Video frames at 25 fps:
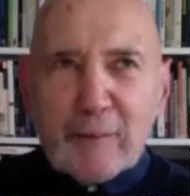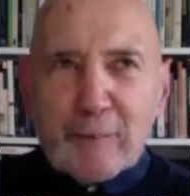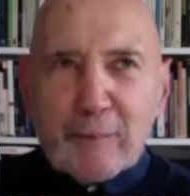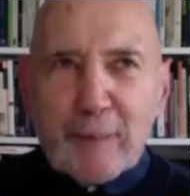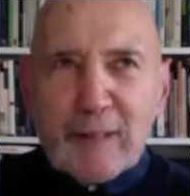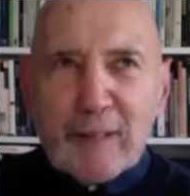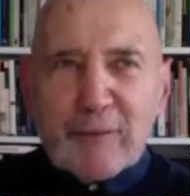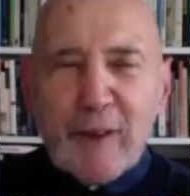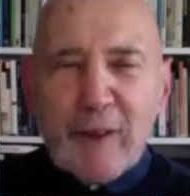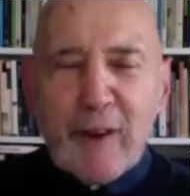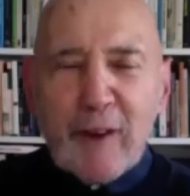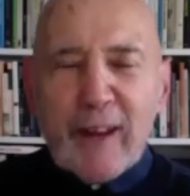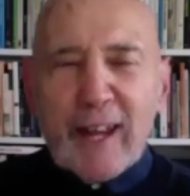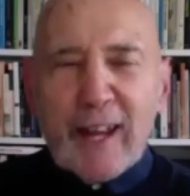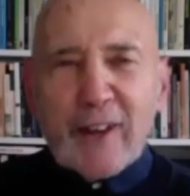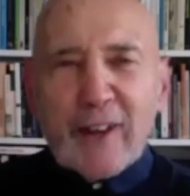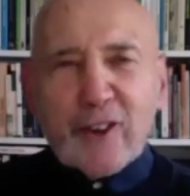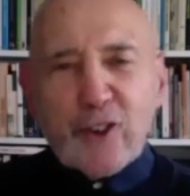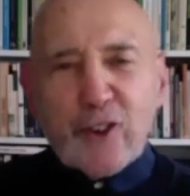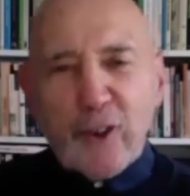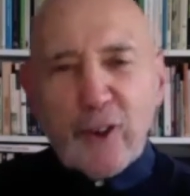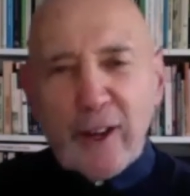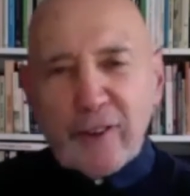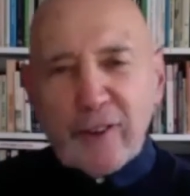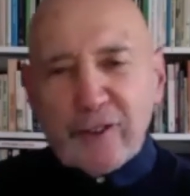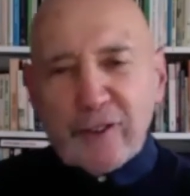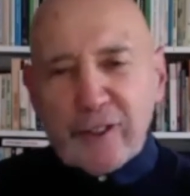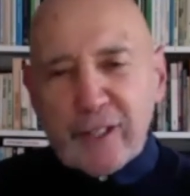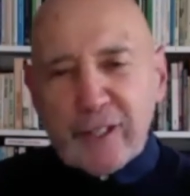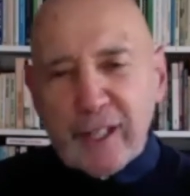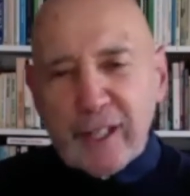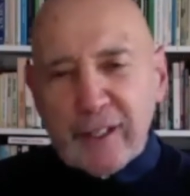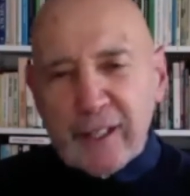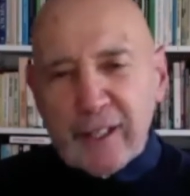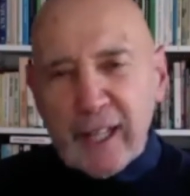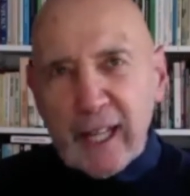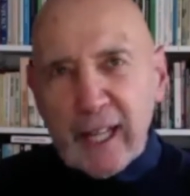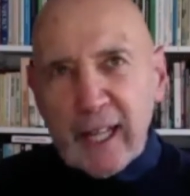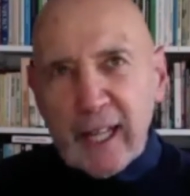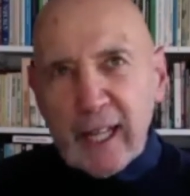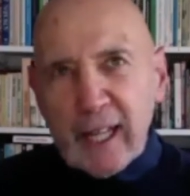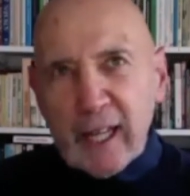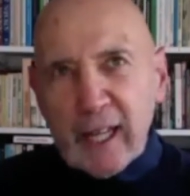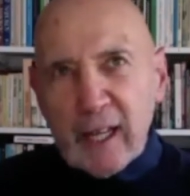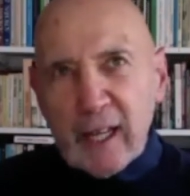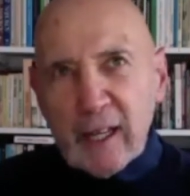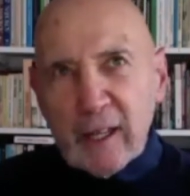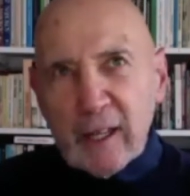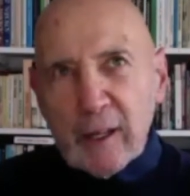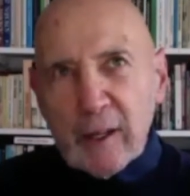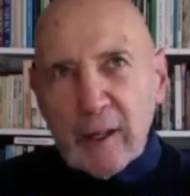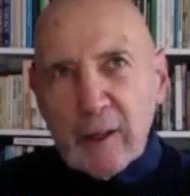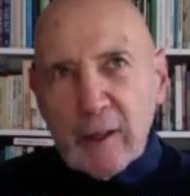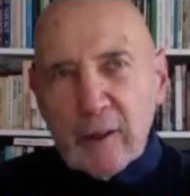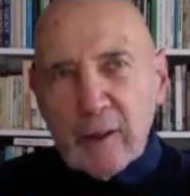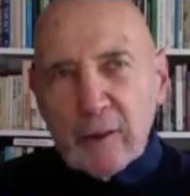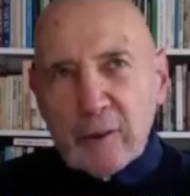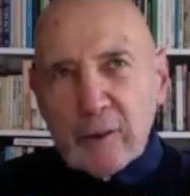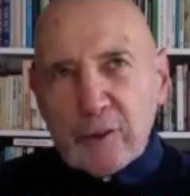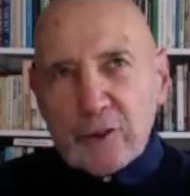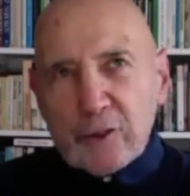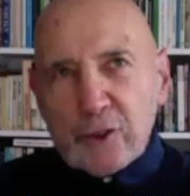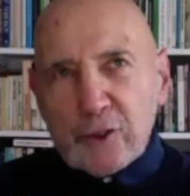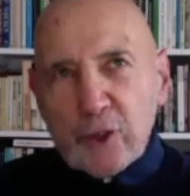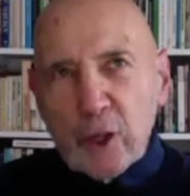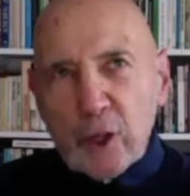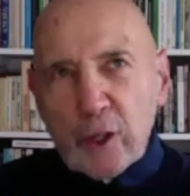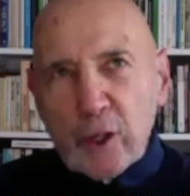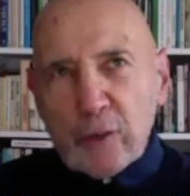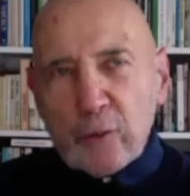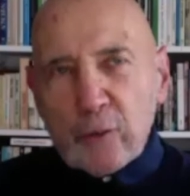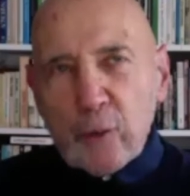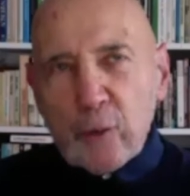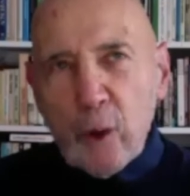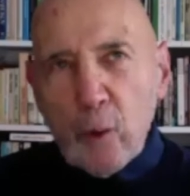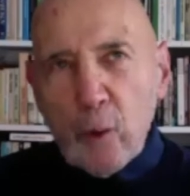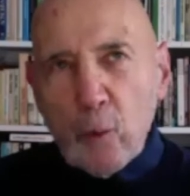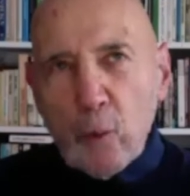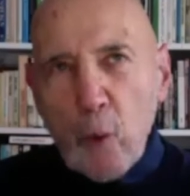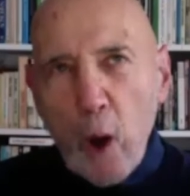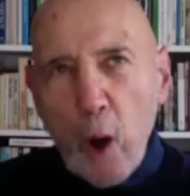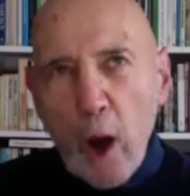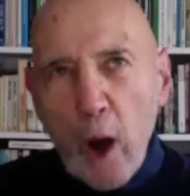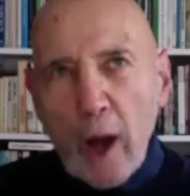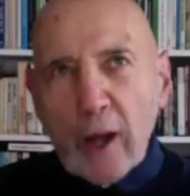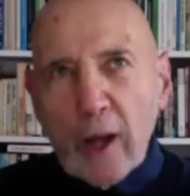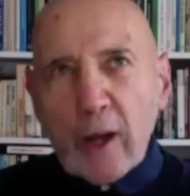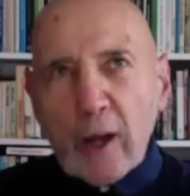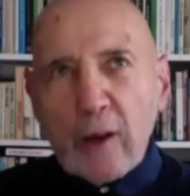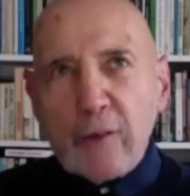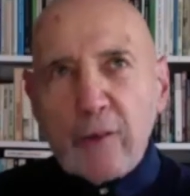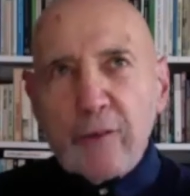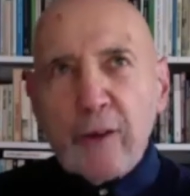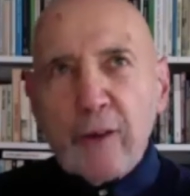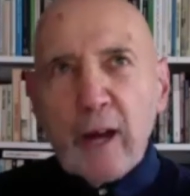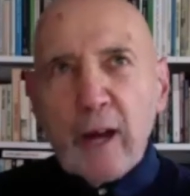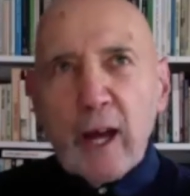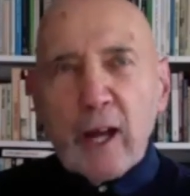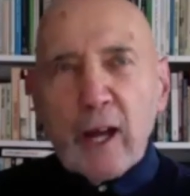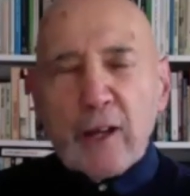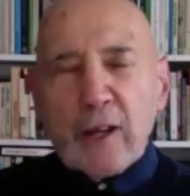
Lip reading: been very interested in the sort of work of